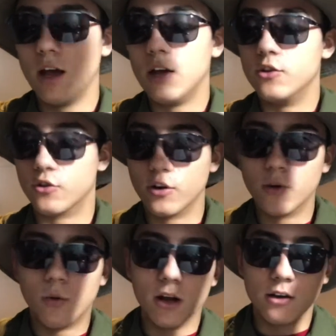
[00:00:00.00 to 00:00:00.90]
you're going to
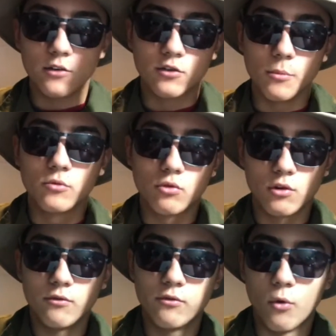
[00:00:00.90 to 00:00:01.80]
want some sort
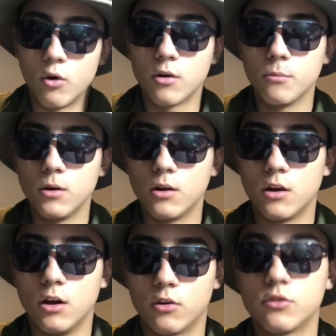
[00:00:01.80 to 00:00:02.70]
of form,
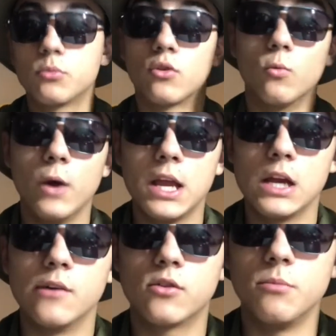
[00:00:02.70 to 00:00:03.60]
some sort of way
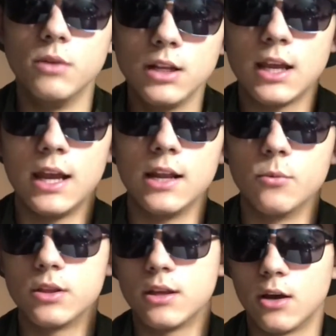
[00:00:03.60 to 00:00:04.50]
of communicating
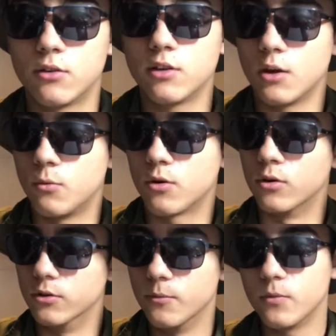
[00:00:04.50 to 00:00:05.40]
with the outside
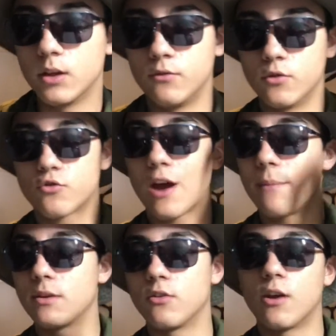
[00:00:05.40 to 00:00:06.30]
world if you're trapped
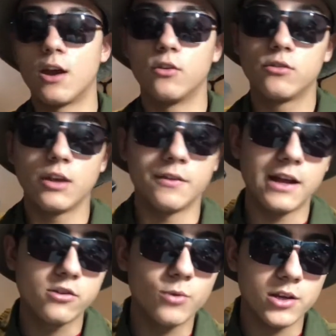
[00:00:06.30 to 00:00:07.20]
in your house. And
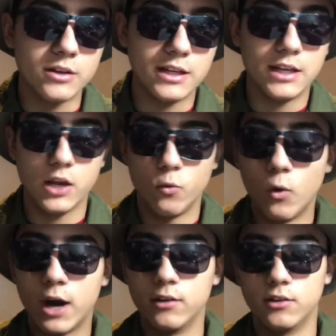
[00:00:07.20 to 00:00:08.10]
that's why you need a
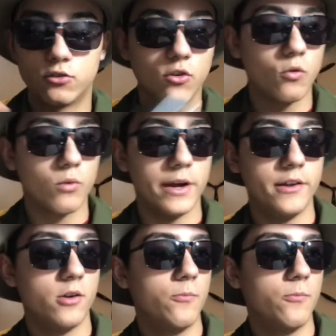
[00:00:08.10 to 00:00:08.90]
wireless radio.